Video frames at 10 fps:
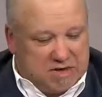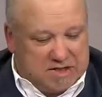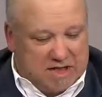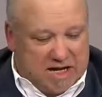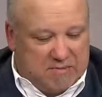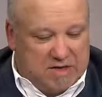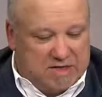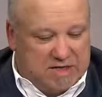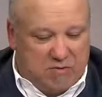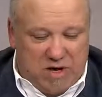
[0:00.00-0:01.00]
selectman to
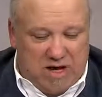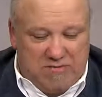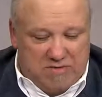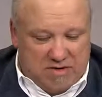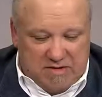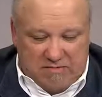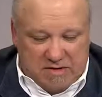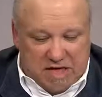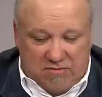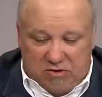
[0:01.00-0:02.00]
see that we had
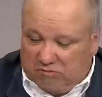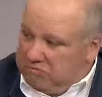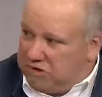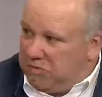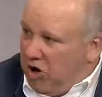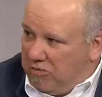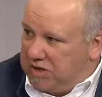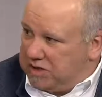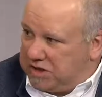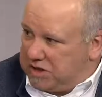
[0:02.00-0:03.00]
several small
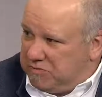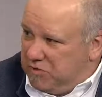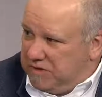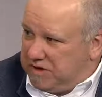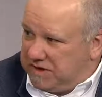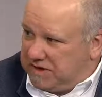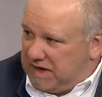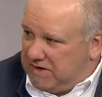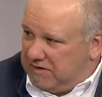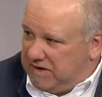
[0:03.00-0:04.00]
businesses move into
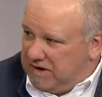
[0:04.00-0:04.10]
town.